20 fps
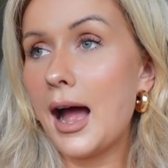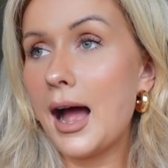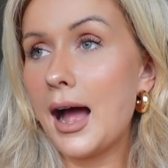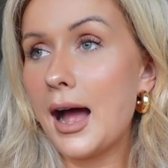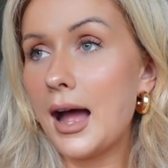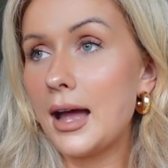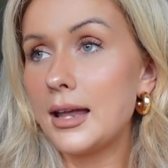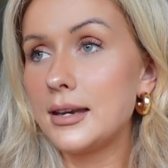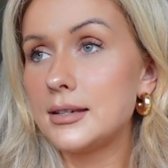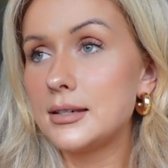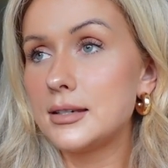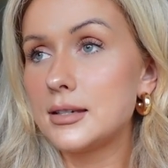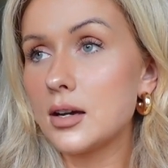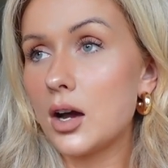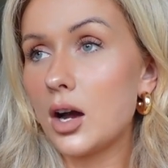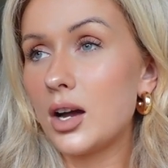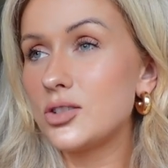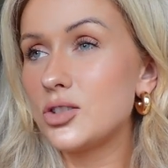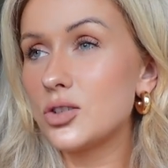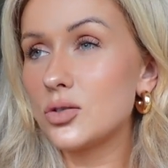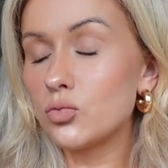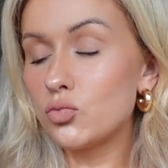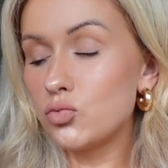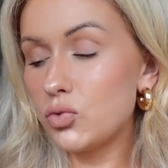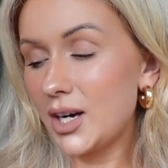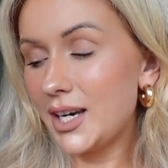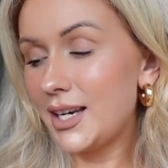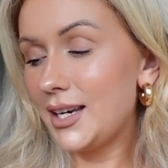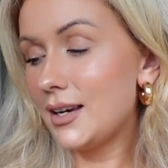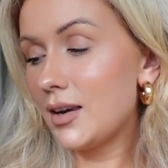And I just
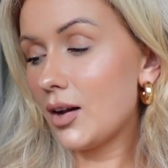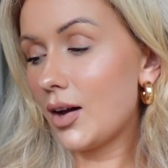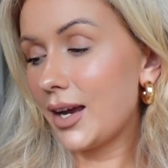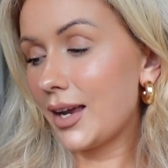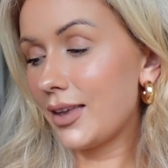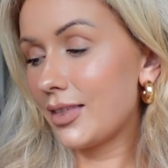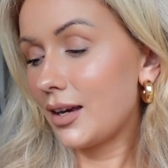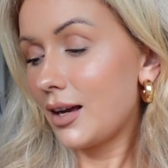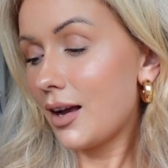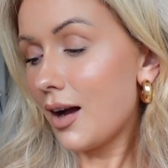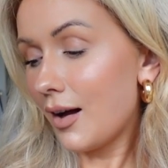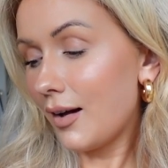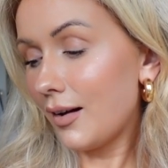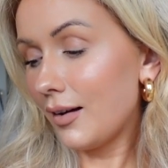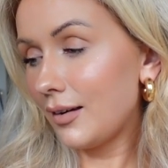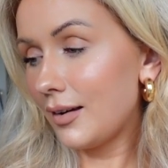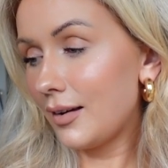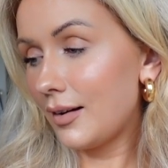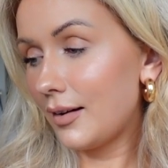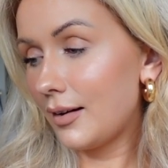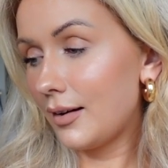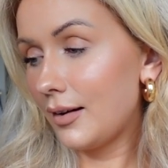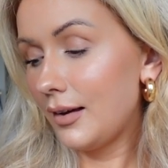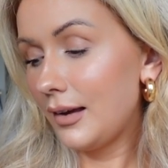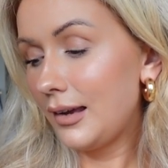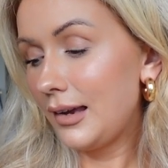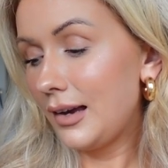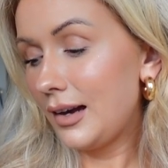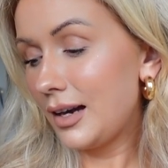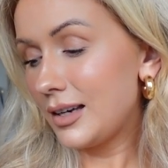really like the color.
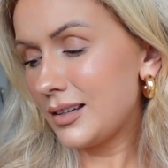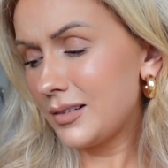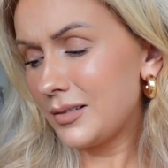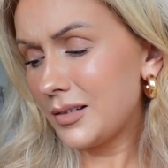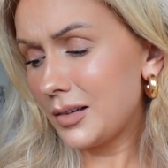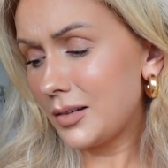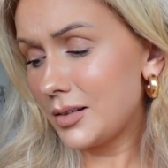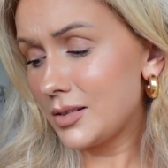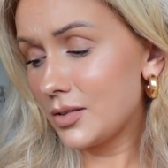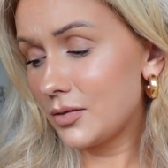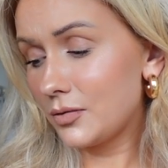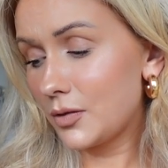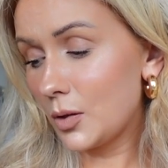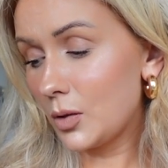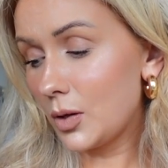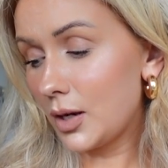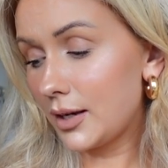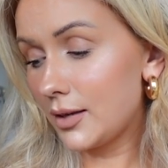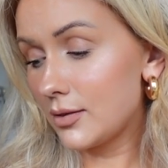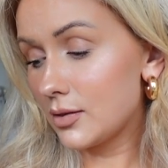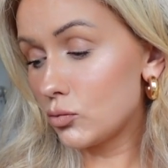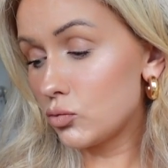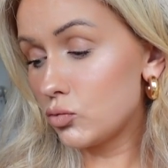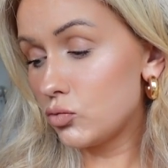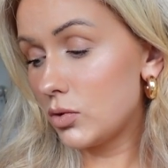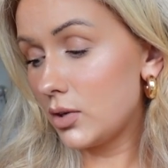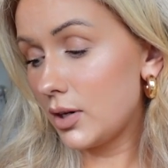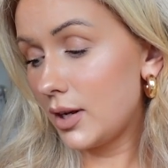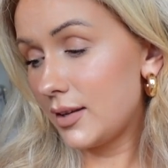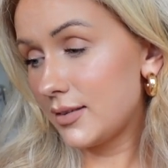I don't know, I just feel like it
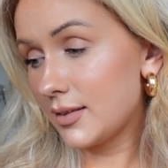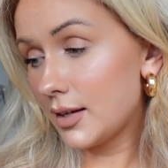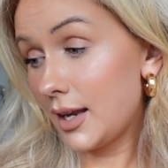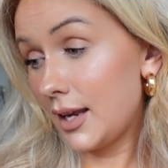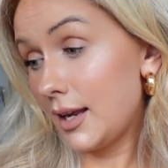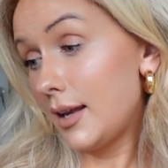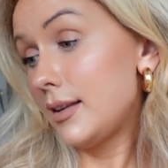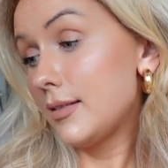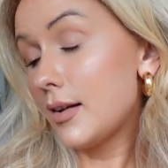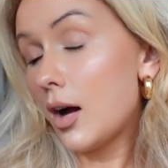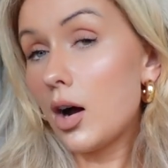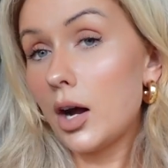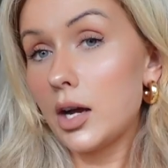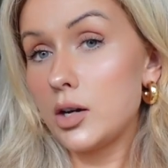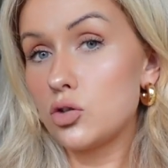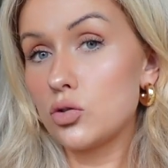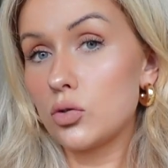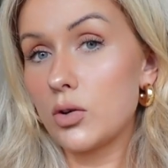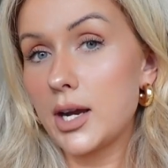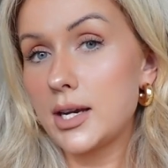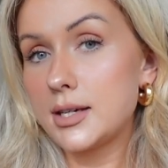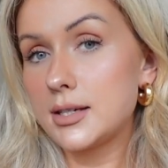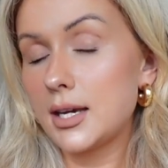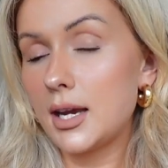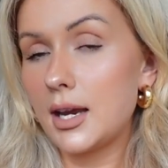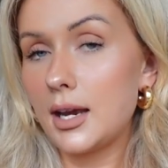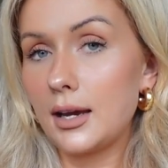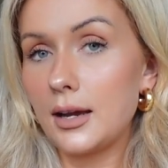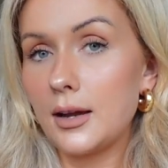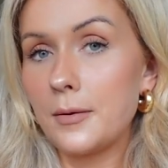is
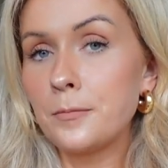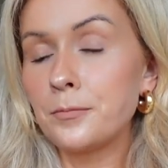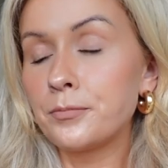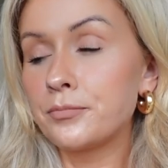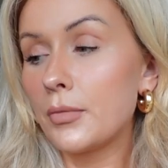hydrating.